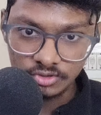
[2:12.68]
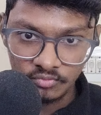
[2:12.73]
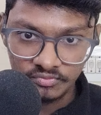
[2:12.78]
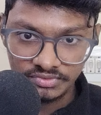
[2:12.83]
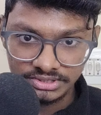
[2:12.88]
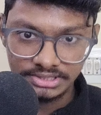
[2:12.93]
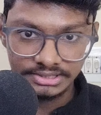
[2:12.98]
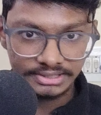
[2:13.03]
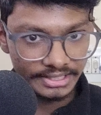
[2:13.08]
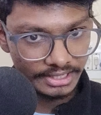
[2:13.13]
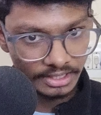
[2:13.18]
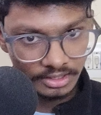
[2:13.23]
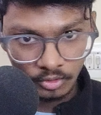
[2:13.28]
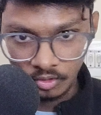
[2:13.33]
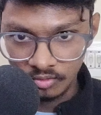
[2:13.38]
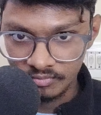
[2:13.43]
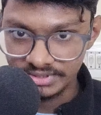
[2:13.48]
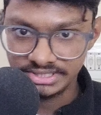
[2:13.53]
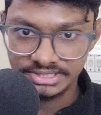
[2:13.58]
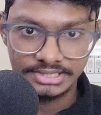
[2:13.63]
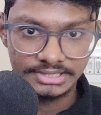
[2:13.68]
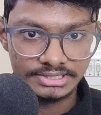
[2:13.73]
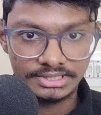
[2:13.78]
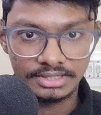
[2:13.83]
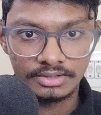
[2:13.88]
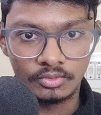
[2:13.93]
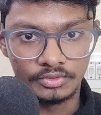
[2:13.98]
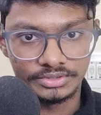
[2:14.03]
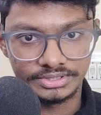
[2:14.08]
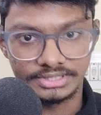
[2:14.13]
Obviously they can always change
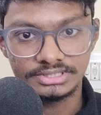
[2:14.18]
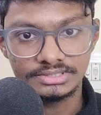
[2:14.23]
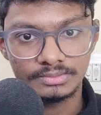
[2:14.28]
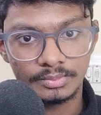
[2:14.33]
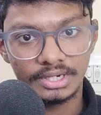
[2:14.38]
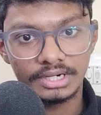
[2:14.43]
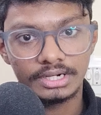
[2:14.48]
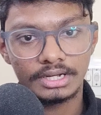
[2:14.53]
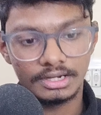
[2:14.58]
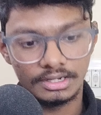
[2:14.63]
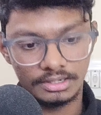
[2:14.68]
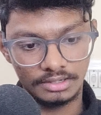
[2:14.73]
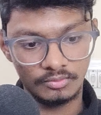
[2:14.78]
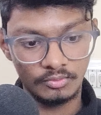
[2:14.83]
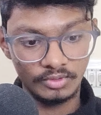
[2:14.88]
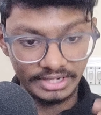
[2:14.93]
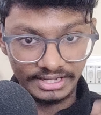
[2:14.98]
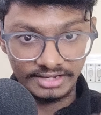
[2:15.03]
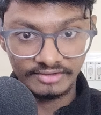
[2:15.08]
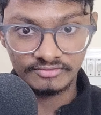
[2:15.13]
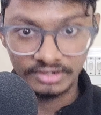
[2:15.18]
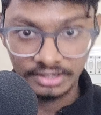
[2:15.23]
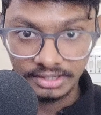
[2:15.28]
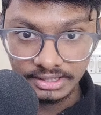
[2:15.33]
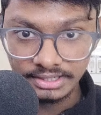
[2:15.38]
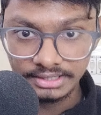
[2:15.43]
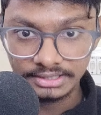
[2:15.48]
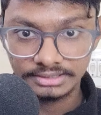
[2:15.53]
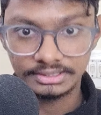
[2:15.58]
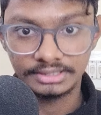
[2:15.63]
their questions, but what I have heard,